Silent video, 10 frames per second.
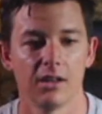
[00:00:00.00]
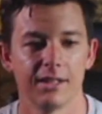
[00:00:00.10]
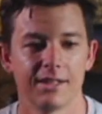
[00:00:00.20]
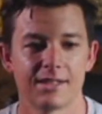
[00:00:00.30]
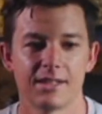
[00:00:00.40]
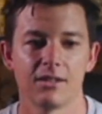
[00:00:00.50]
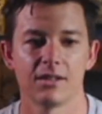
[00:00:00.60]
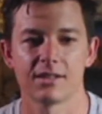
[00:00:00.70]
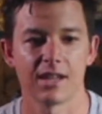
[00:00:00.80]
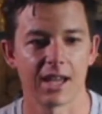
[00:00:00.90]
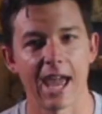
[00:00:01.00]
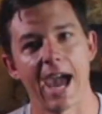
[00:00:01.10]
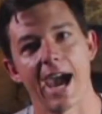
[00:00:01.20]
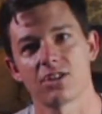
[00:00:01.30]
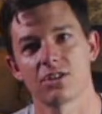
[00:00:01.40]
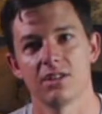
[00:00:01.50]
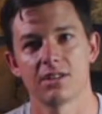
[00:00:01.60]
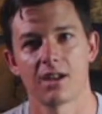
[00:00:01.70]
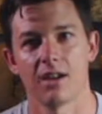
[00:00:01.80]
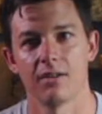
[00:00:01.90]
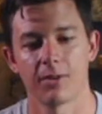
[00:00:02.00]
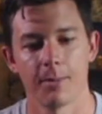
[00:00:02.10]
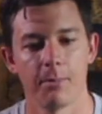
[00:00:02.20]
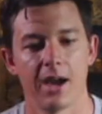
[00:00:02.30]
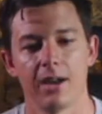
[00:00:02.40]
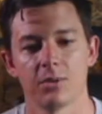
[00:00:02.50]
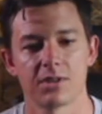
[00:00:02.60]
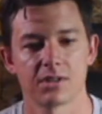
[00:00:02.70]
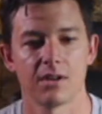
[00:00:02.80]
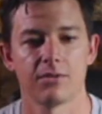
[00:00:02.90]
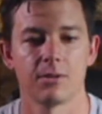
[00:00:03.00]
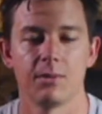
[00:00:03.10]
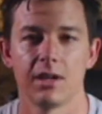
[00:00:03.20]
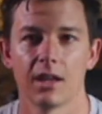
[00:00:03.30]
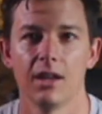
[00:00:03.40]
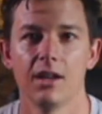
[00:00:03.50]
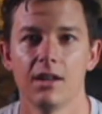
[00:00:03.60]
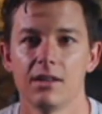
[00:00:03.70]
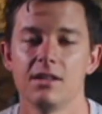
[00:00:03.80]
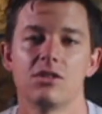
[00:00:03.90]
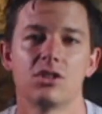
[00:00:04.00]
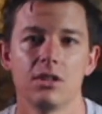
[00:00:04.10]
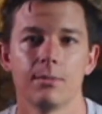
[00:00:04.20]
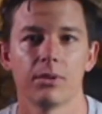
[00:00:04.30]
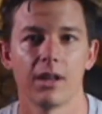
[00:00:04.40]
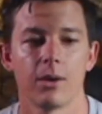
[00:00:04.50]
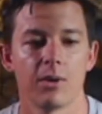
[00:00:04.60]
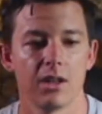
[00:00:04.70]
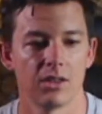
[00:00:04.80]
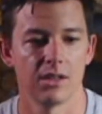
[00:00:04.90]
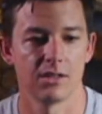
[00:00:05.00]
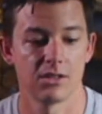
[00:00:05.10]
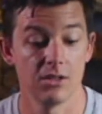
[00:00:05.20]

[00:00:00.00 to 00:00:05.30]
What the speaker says: It's cinder. It's like ash that's kind of combined with stuff to make these cheap, lightweight things.